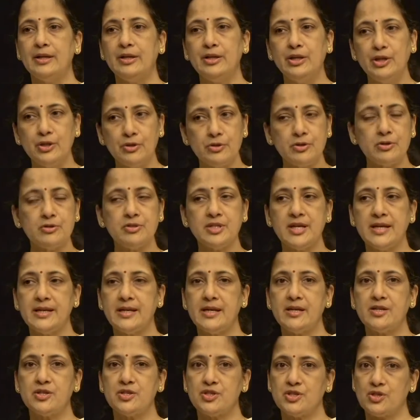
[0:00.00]

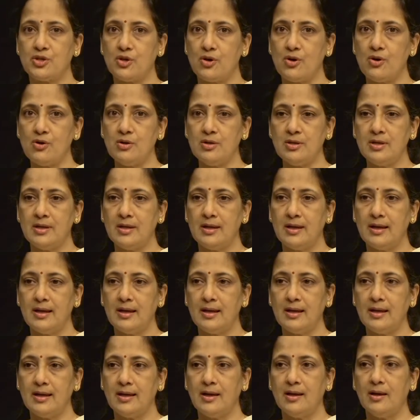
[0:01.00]
Neurogenic shock,
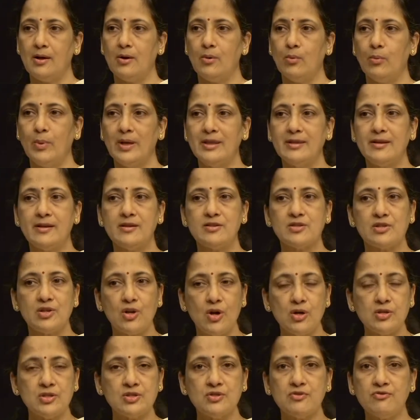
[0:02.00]
when there is
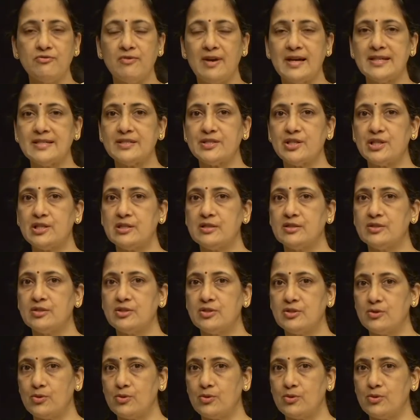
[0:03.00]
loss of vascular